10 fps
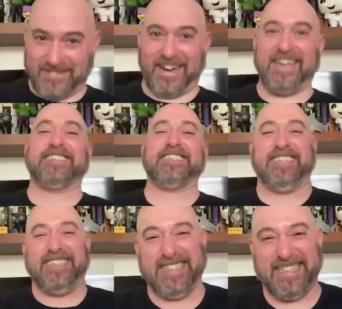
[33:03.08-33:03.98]
I was
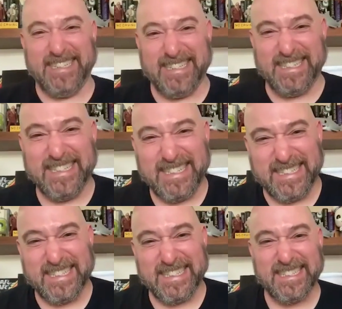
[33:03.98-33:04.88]
insane.
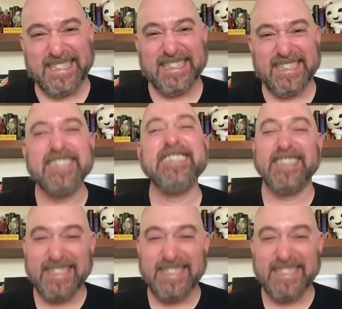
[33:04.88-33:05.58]
And I got it. I was